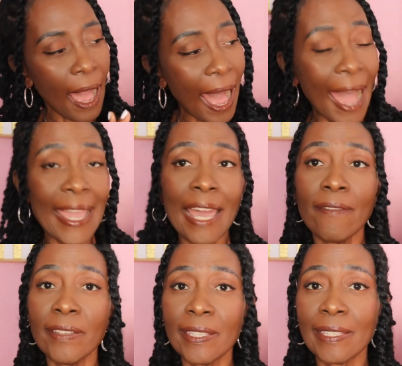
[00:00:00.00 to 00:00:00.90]
I
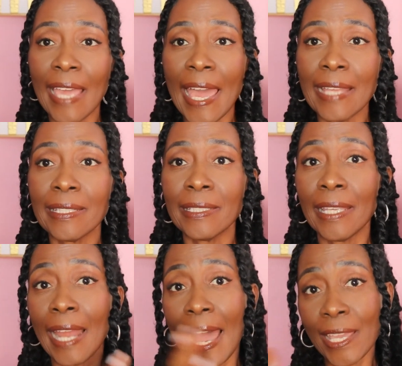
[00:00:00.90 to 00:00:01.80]
have a set
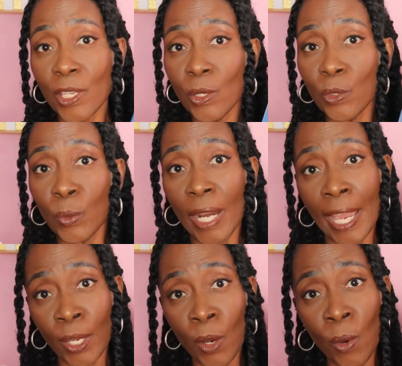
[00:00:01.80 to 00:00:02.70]
that I use when
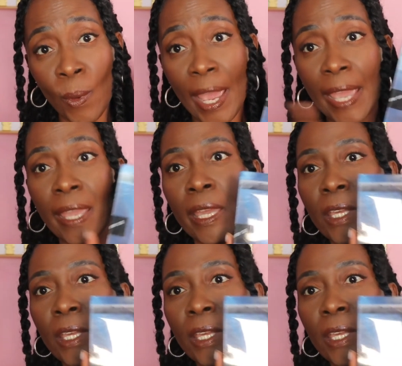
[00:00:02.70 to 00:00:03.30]
I go away.